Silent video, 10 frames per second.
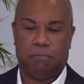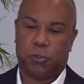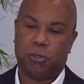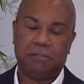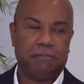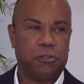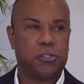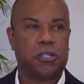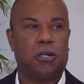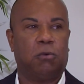25
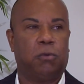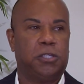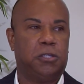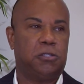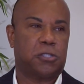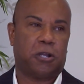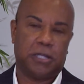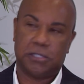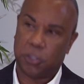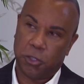years ago, when you
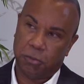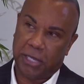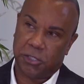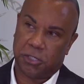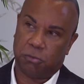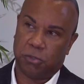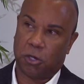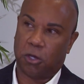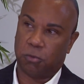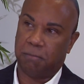started as a new agent with
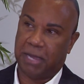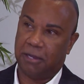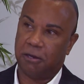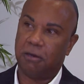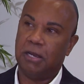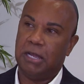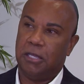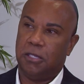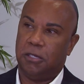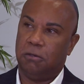Coldwell Banker,
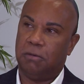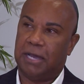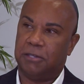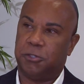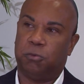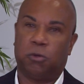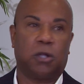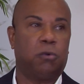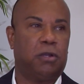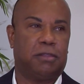you had to
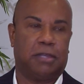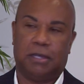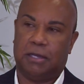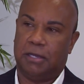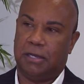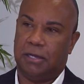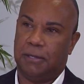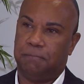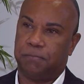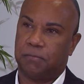work with
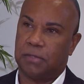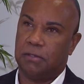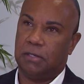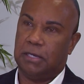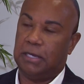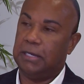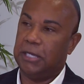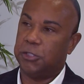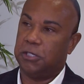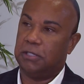an
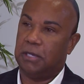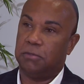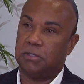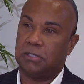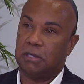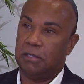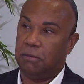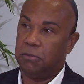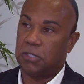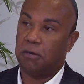agent that
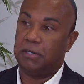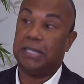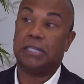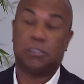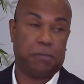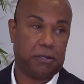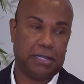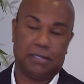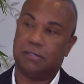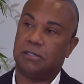was already
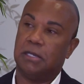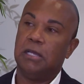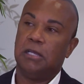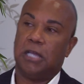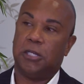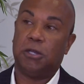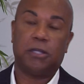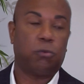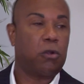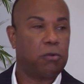experienced, and you
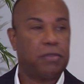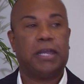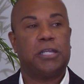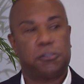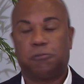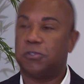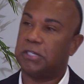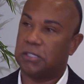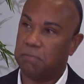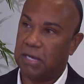had to work with that agent for
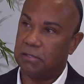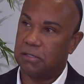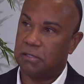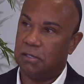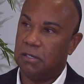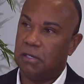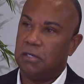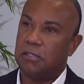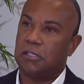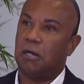6 months.
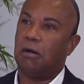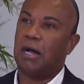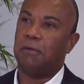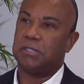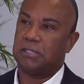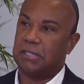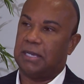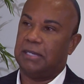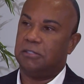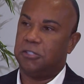So I was
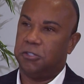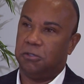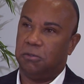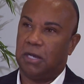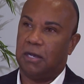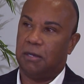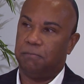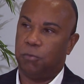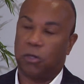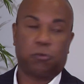assigned to
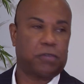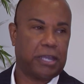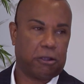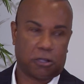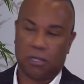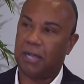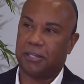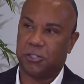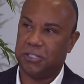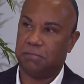work with Carol
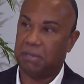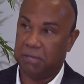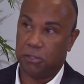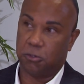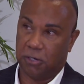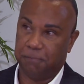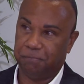Clock. She's my mentor.